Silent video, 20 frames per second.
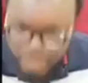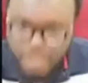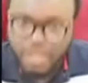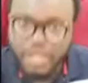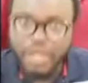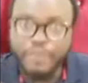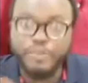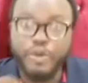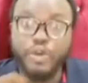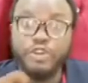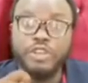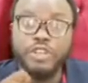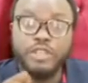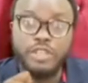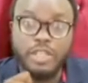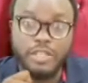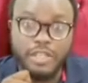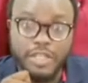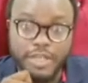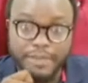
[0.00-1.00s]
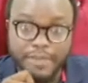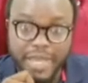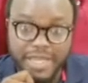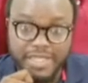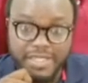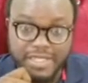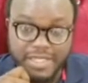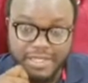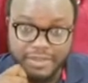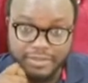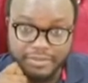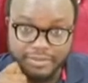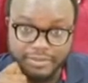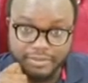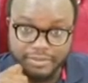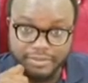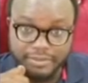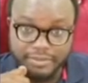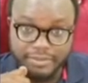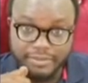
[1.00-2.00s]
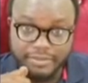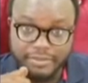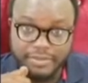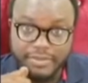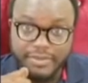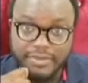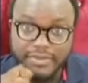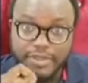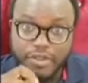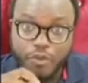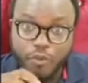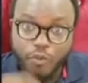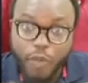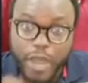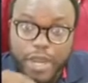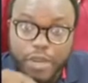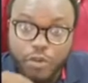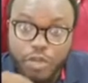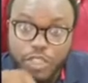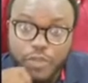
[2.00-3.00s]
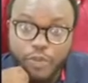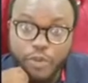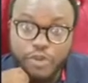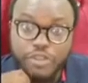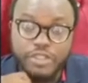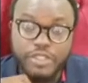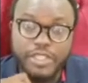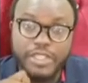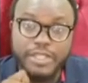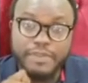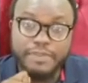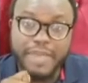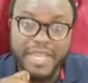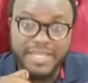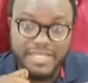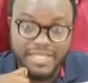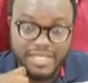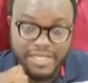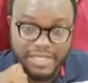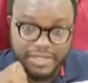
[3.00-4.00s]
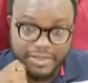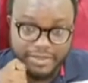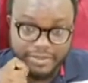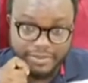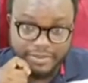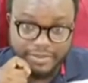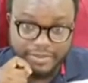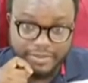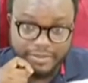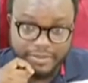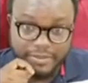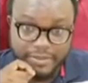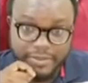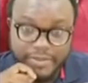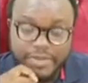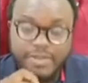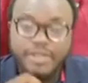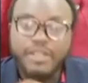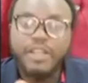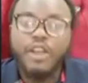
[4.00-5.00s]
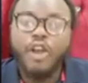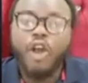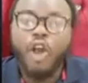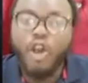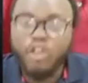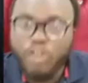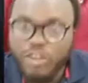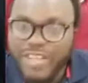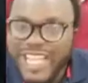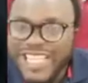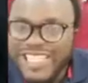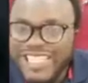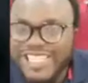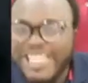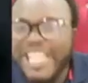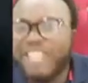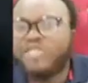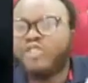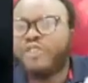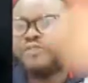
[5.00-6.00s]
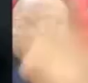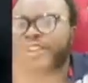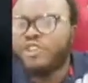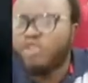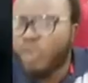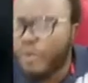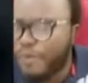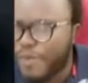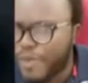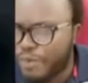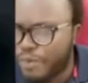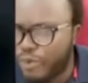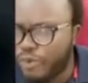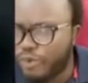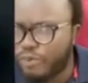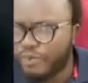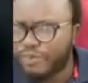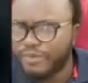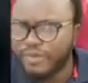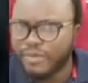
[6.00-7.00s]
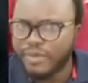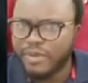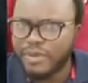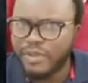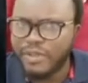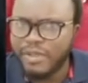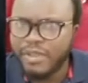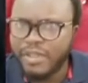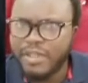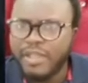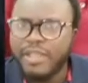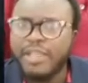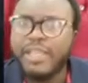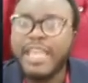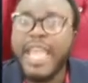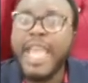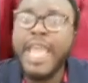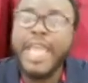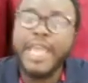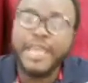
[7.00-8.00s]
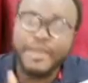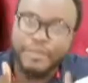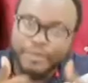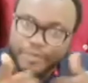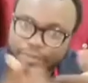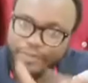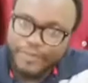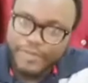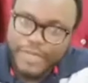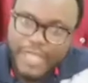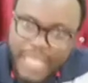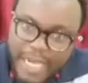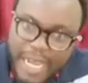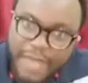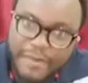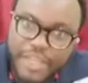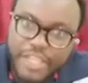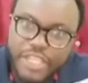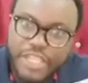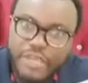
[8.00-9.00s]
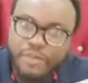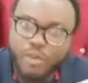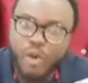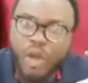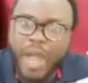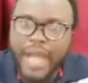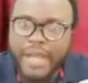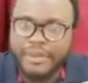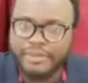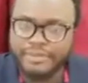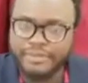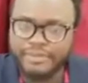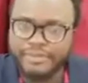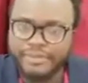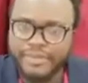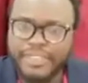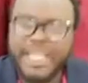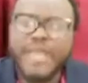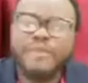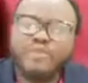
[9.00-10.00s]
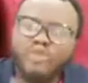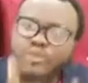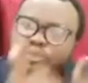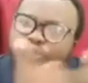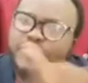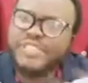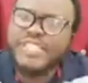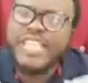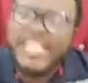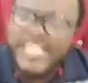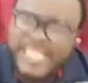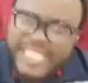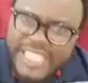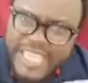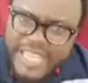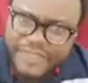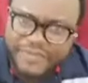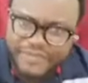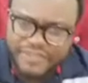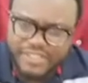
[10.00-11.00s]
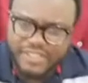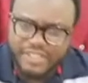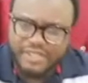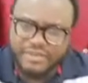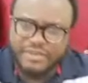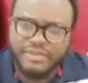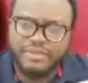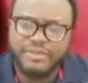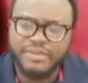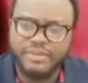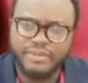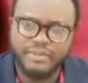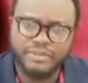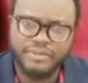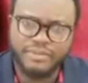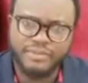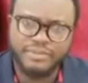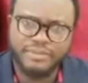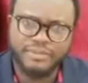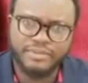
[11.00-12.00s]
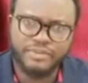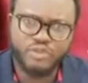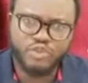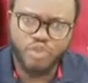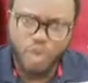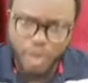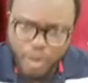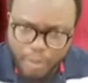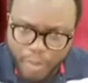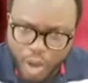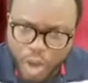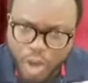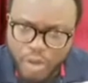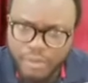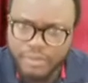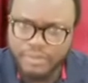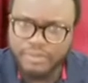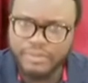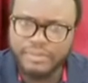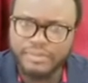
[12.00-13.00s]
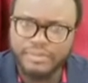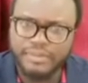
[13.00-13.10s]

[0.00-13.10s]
He produced another medicine. When he was producing the medicine, another set of Edo people came to present gifts to Omo,